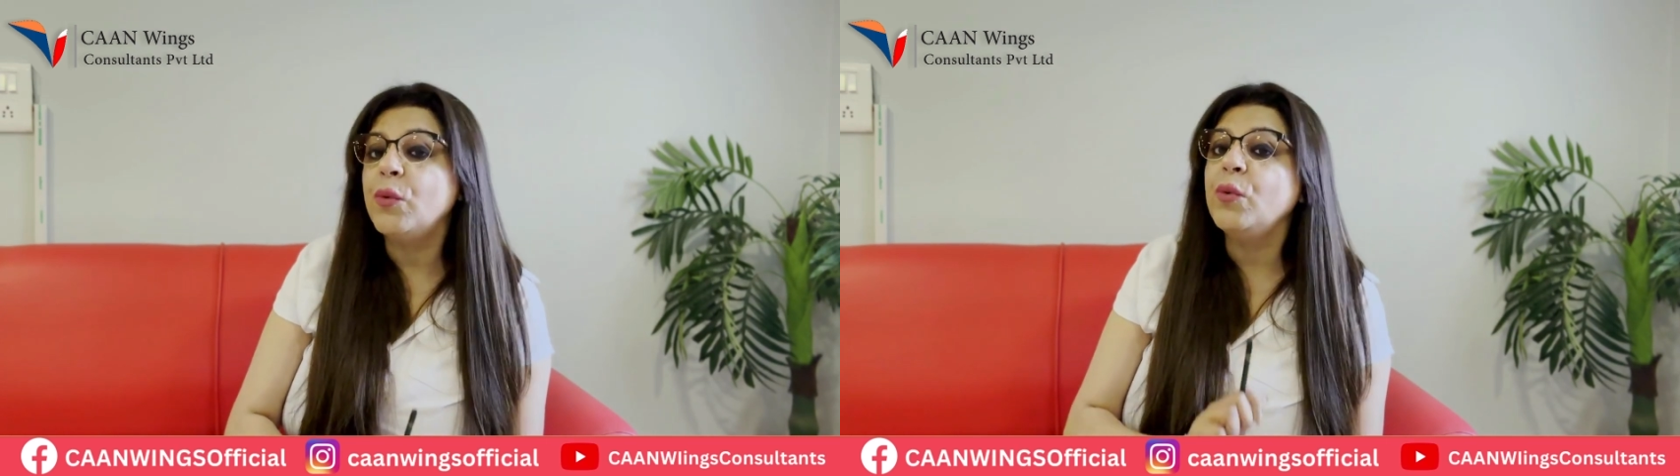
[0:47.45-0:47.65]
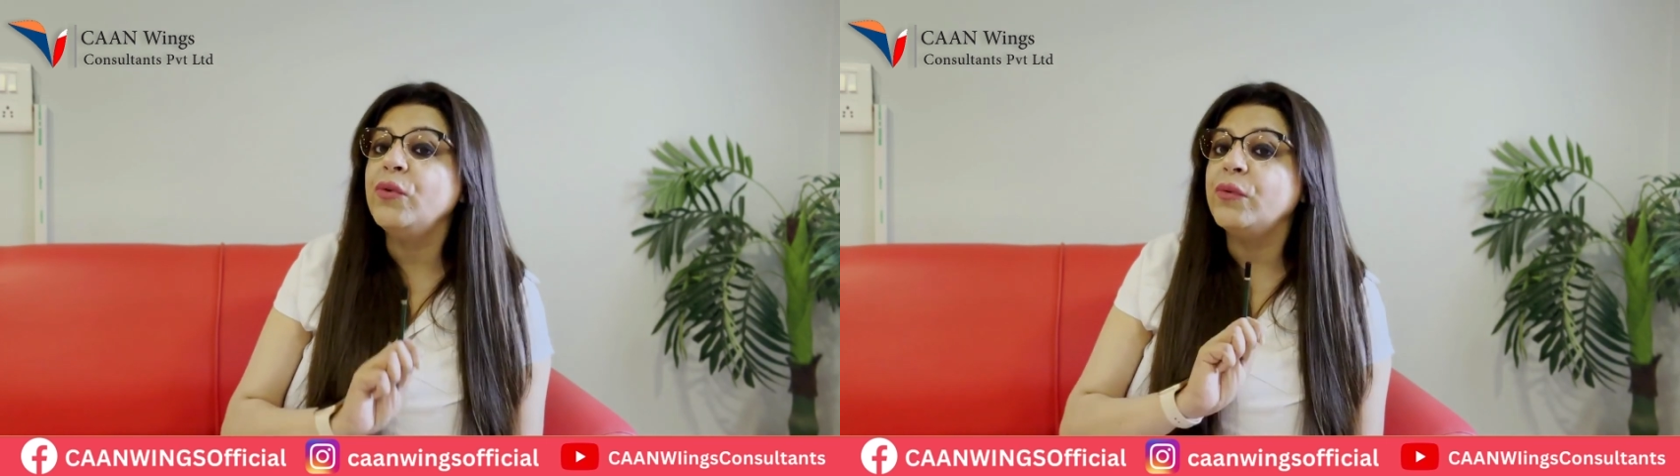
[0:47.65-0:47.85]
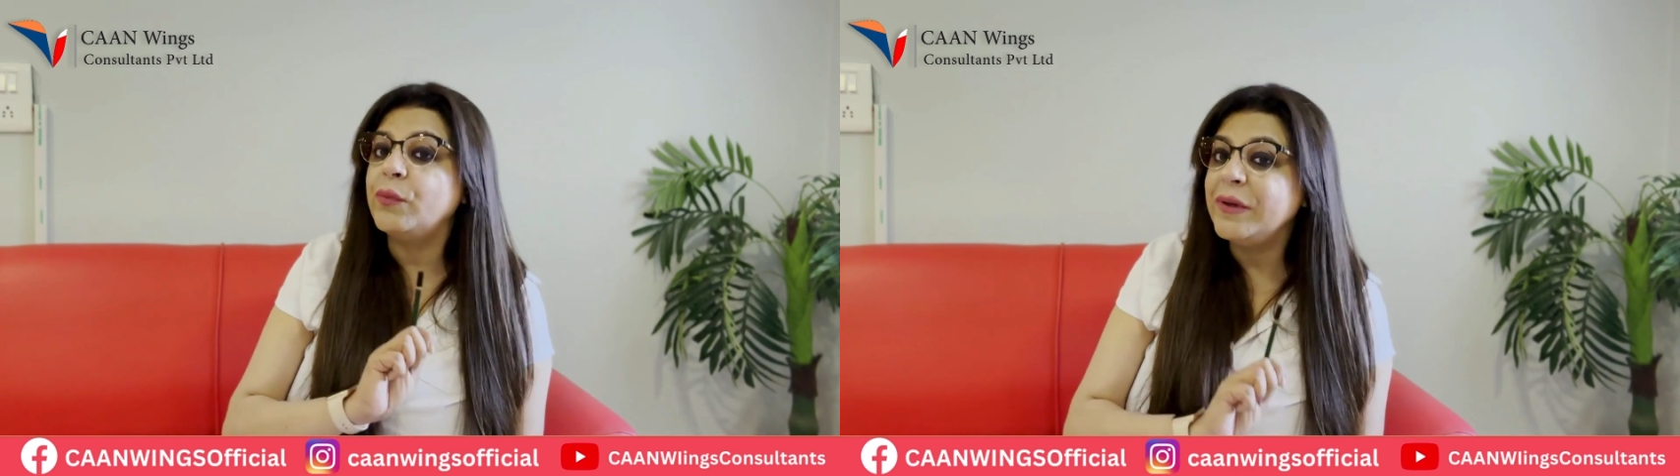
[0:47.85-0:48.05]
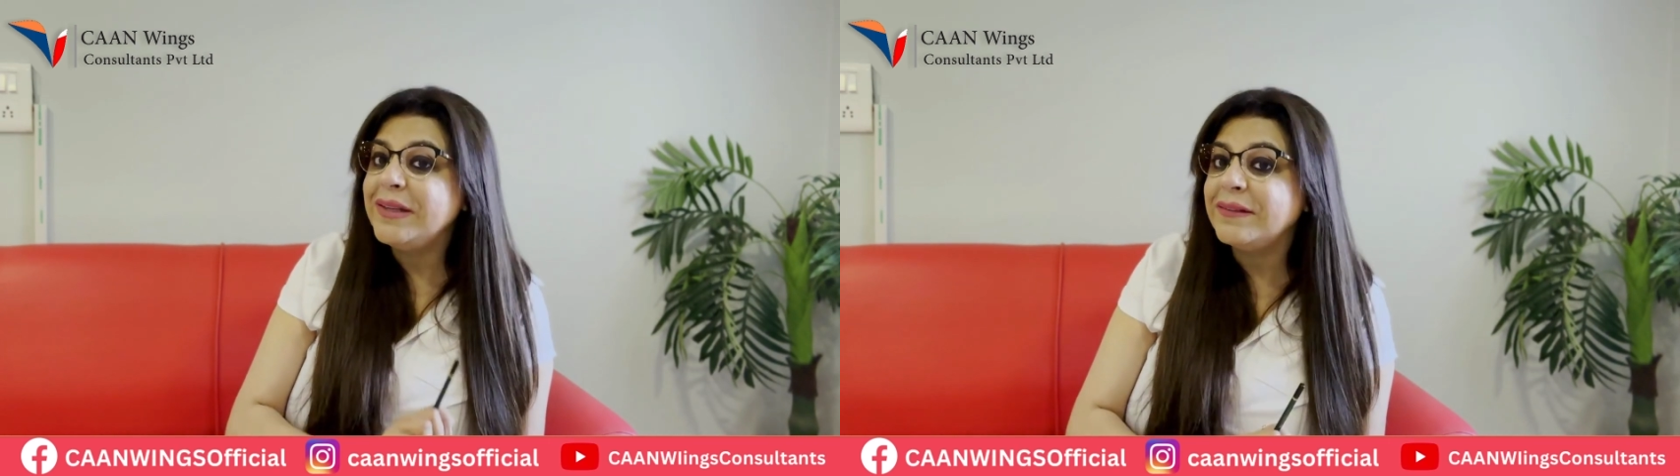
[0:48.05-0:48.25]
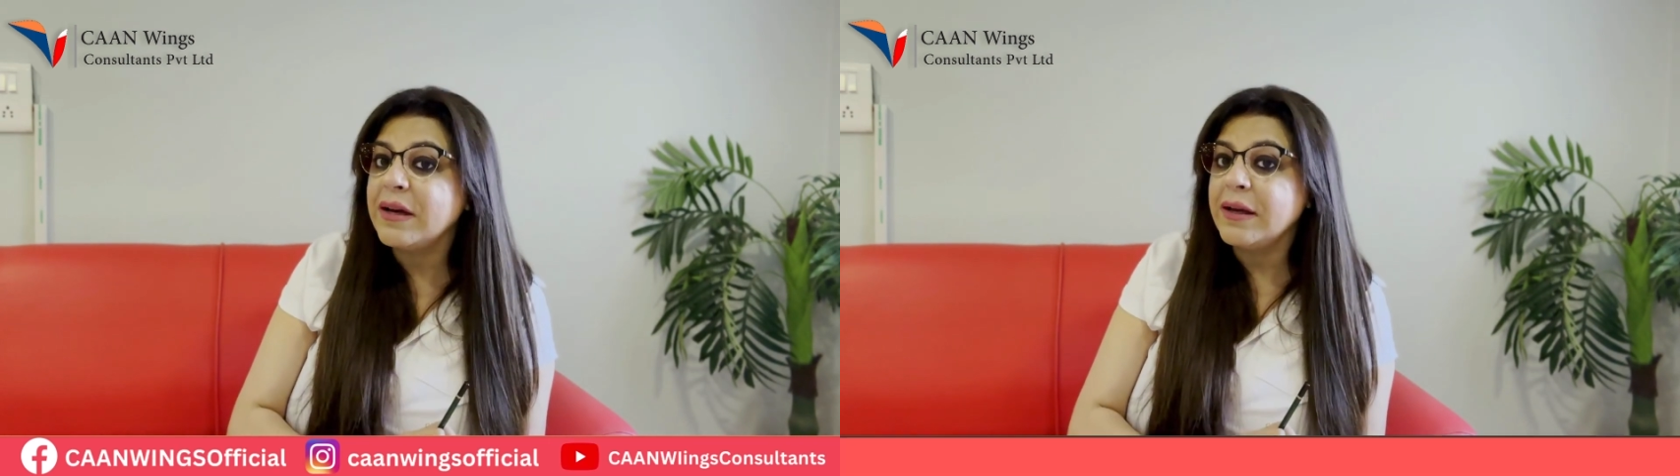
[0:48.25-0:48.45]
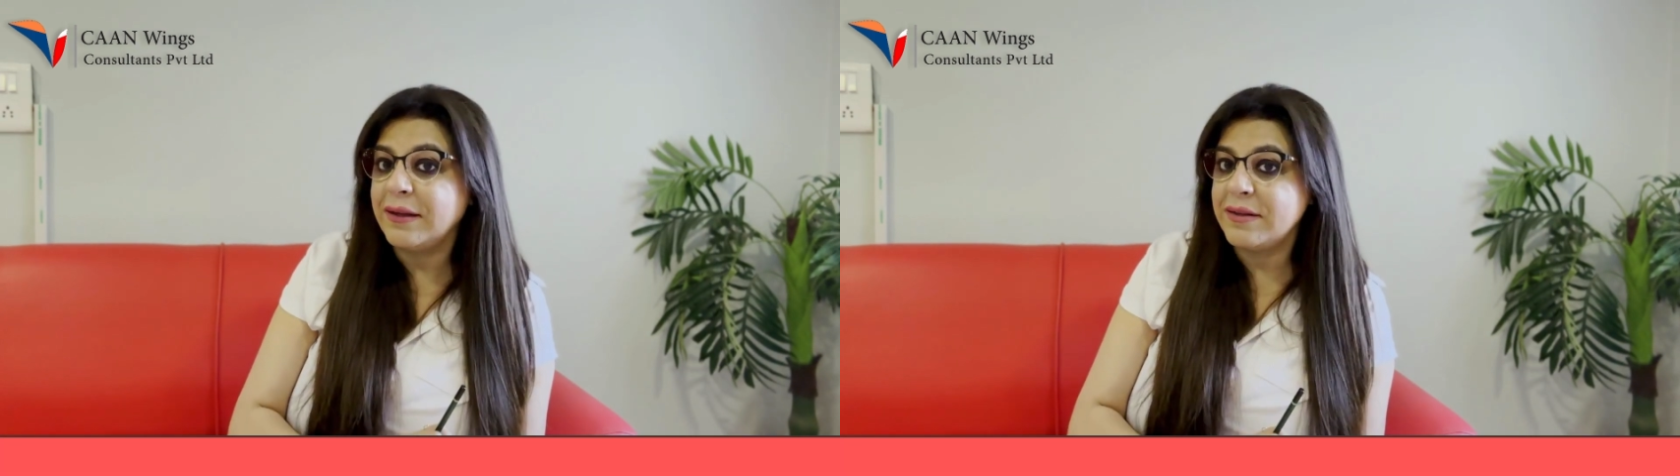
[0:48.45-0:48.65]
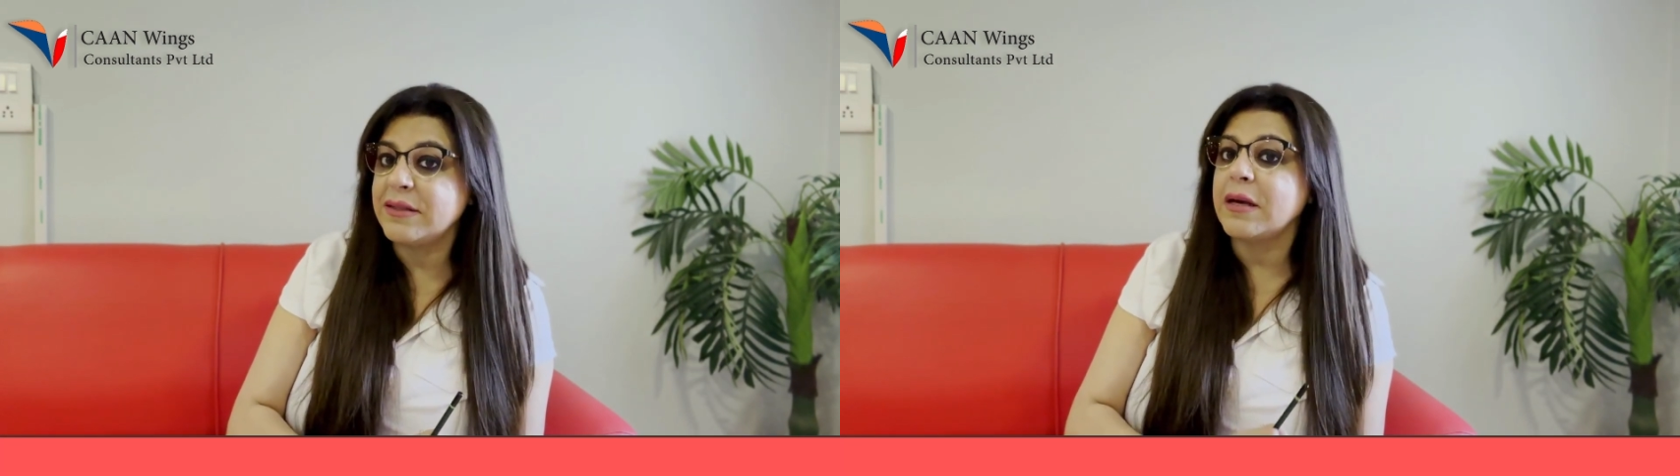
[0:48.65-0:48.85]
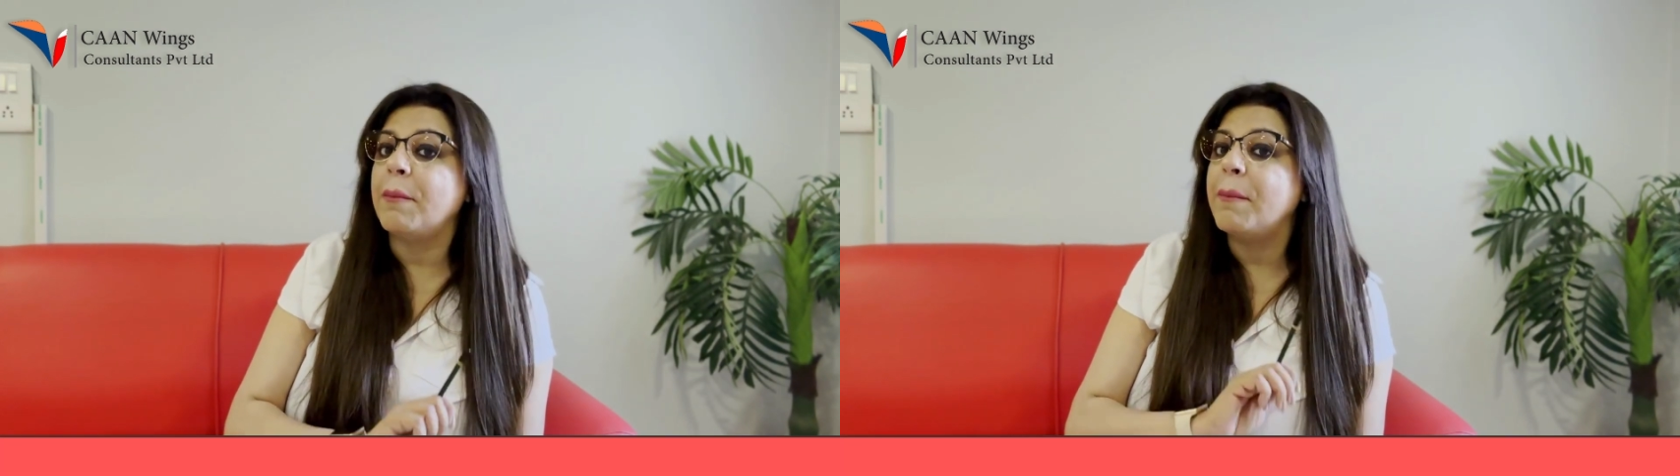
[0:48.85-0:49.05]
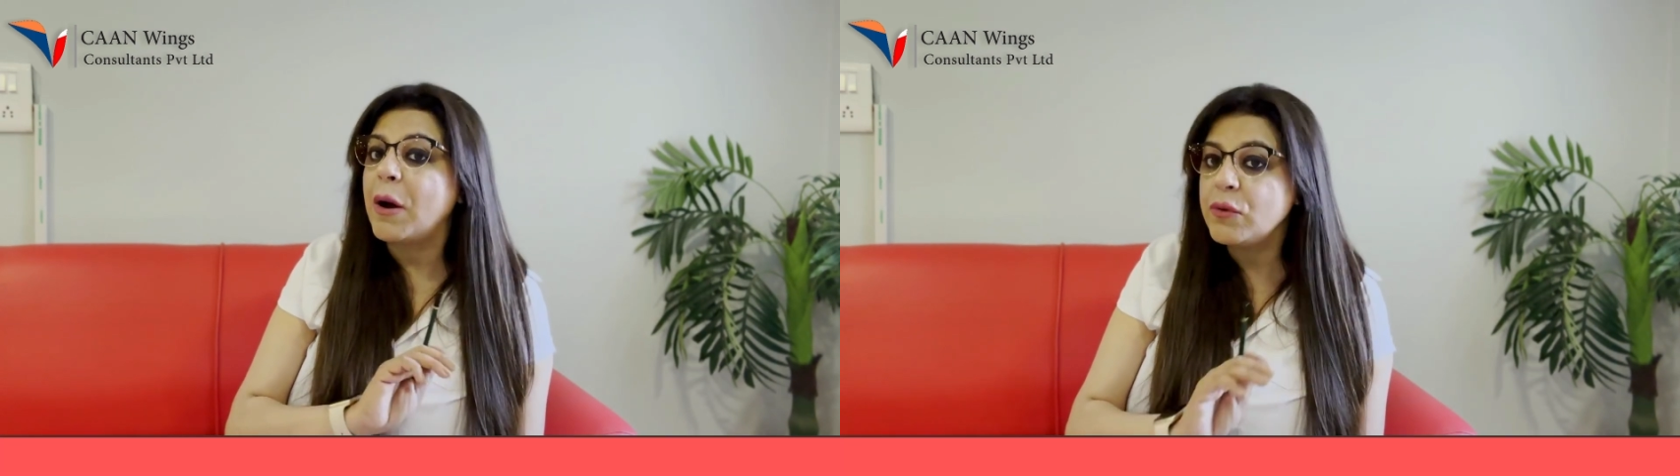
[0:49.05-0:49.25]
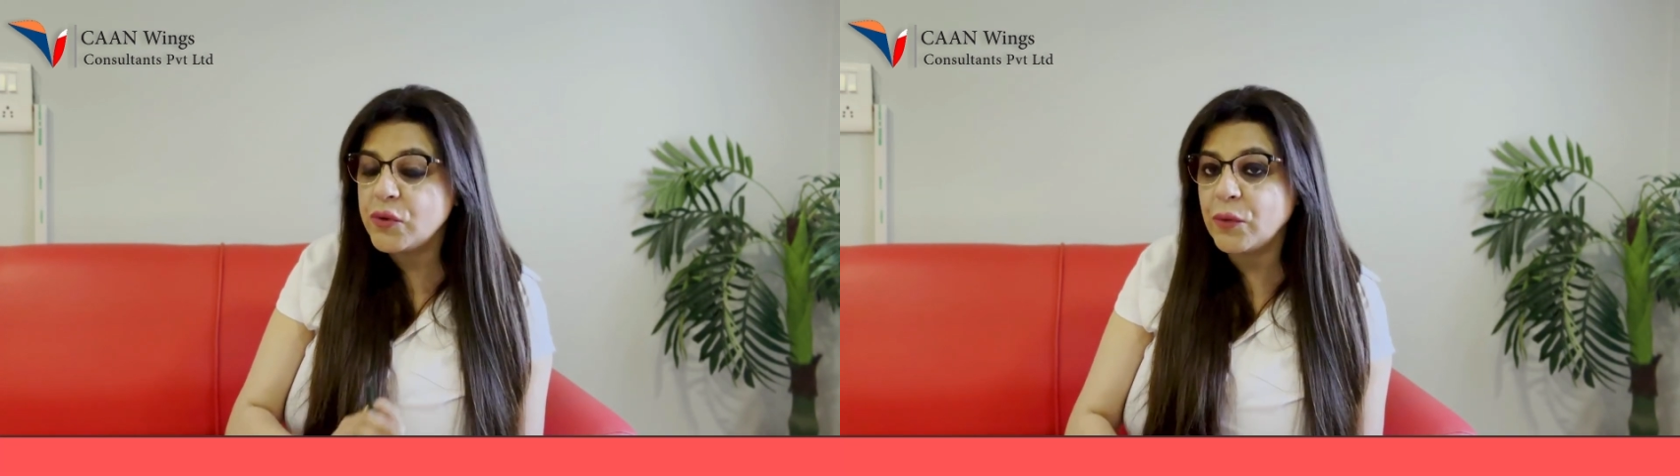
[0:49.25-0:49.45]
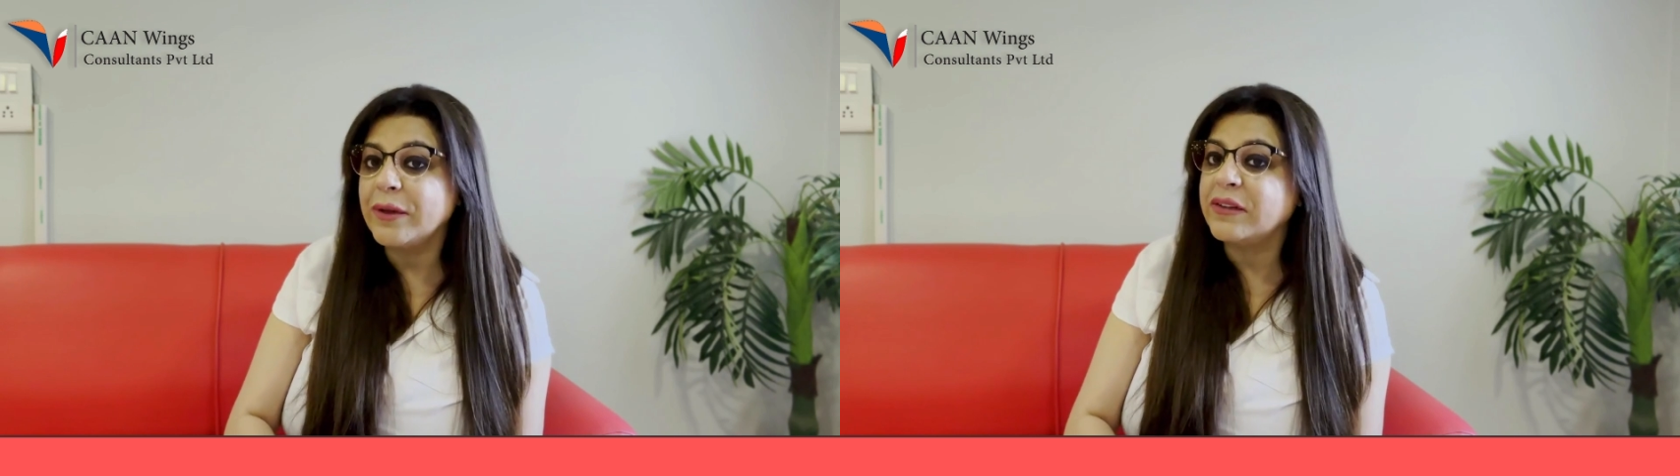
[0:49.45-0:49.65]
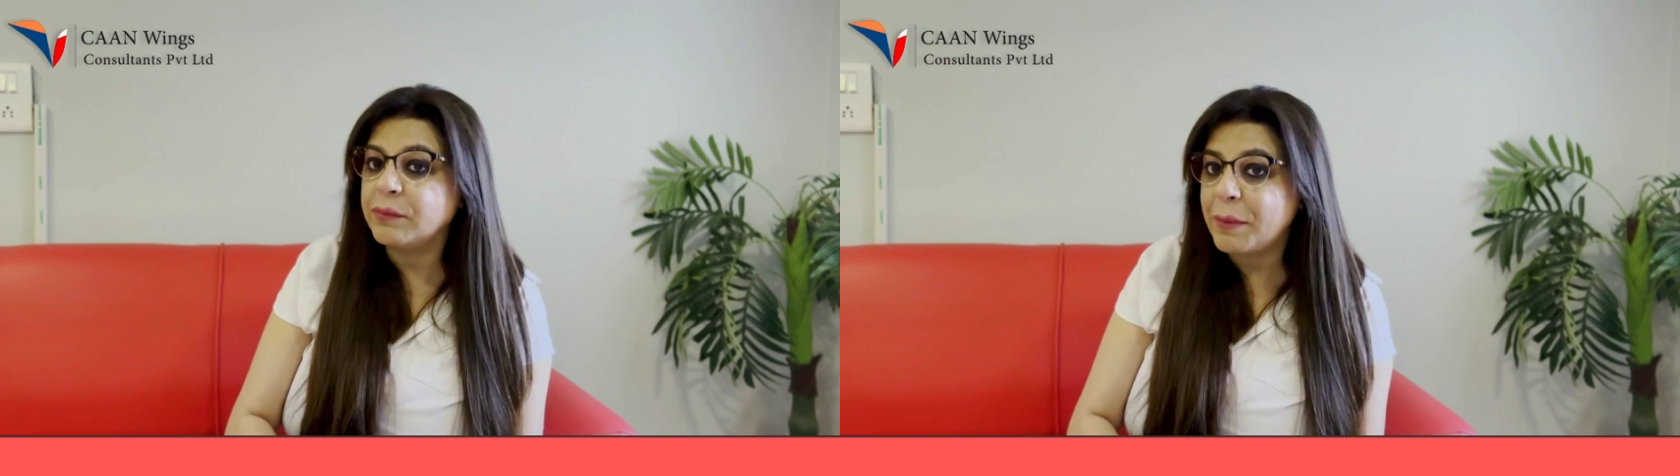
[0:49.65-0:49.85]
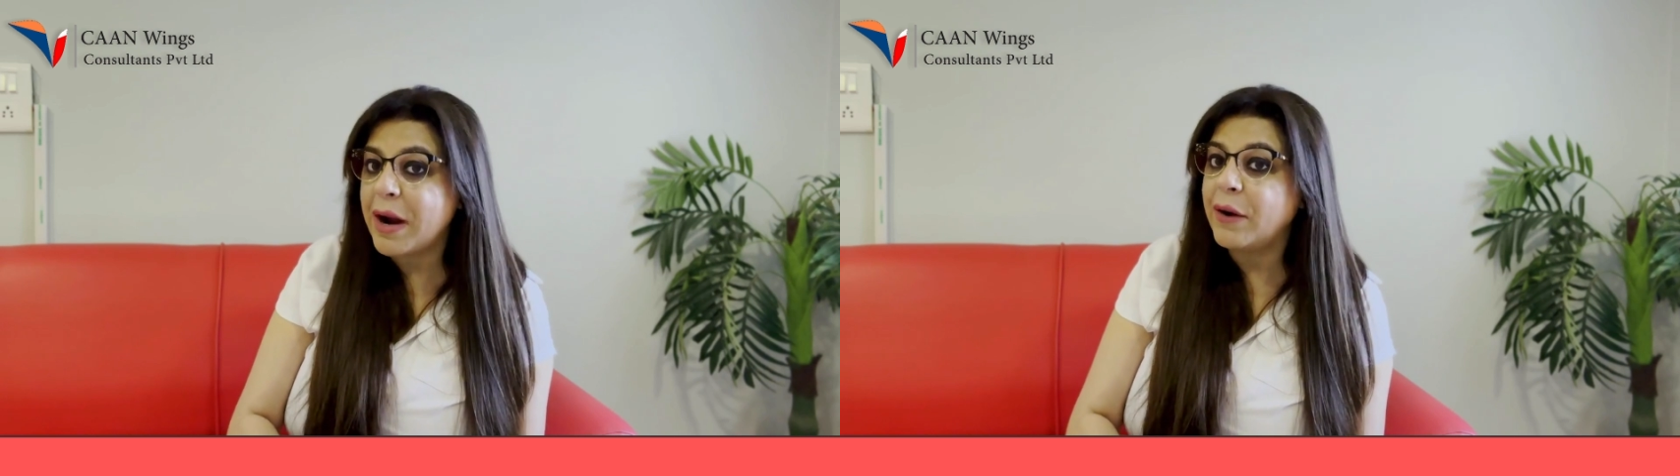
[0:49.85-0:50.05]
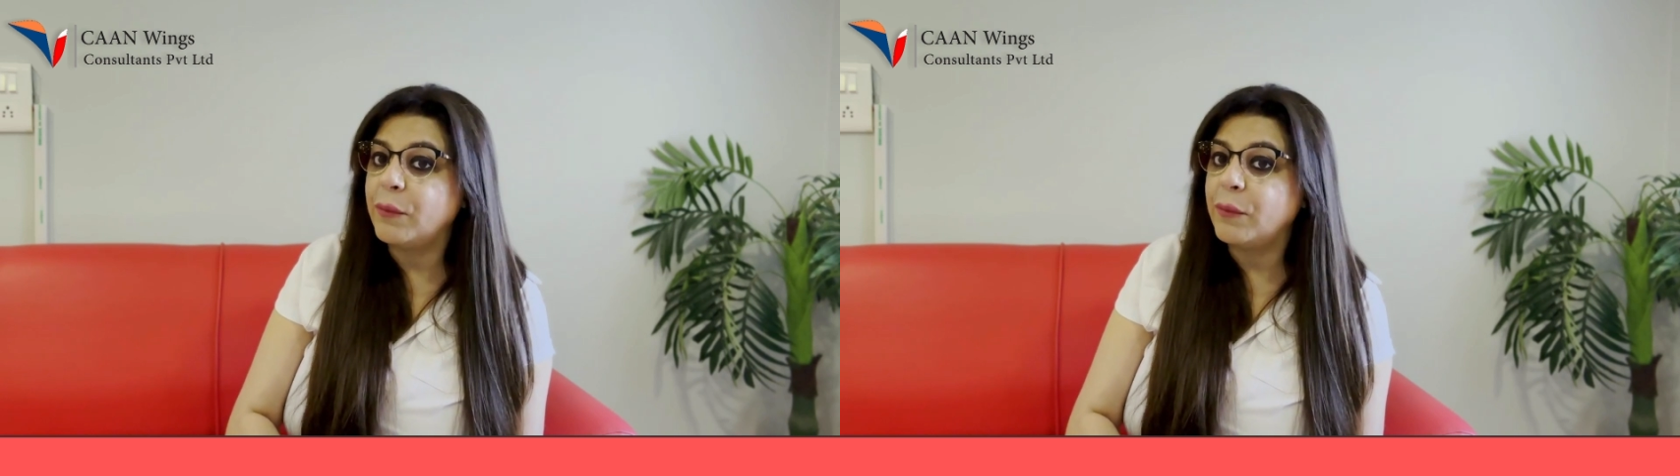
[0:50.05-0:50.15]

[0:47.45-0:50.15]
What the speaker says: whose visa is about to expire